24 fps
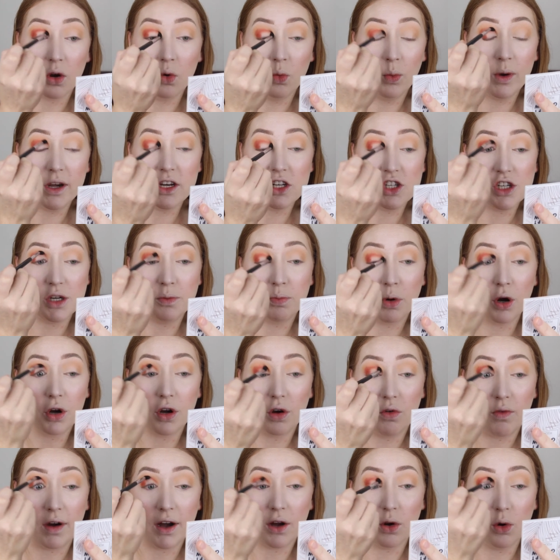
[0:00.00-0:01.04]
whingy
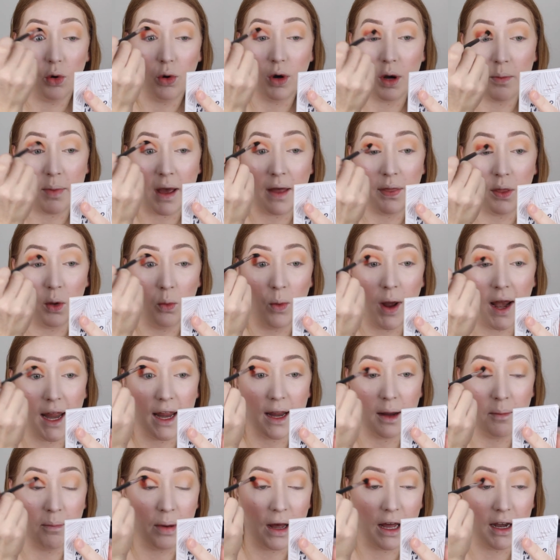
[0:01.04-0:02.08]
broken record about the
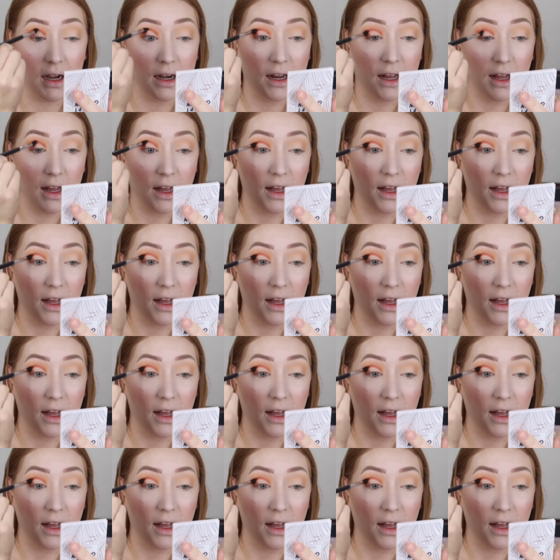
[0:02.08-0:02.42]
wedding, but